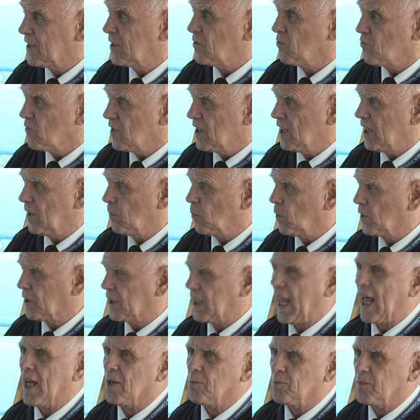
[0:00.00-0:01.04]
think really what had
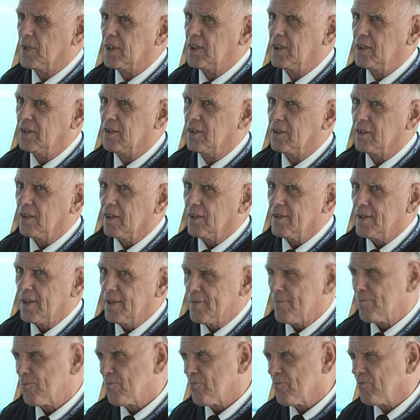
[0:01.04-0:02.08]
happened, he'd
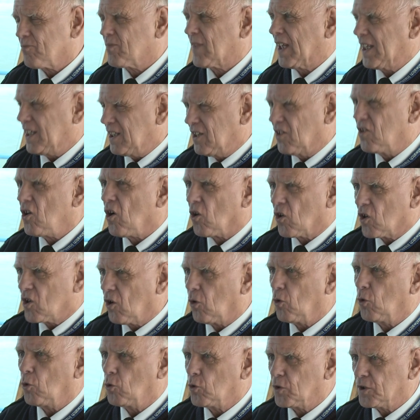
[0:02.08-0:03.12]
he got
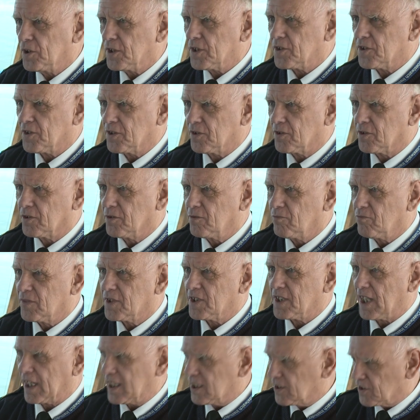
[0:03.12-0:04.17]
cold, and this had
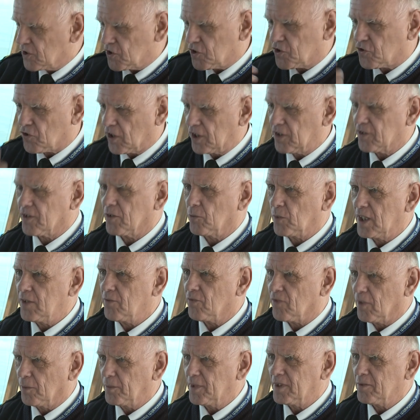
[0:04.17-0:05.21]
taken the strength away
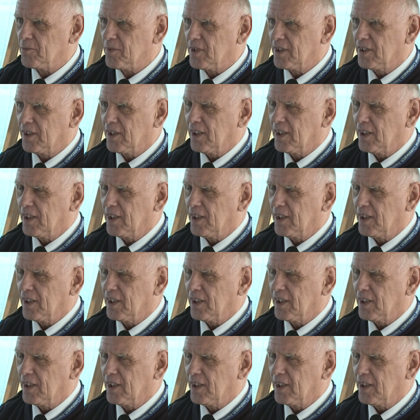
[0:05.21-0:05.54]
from him.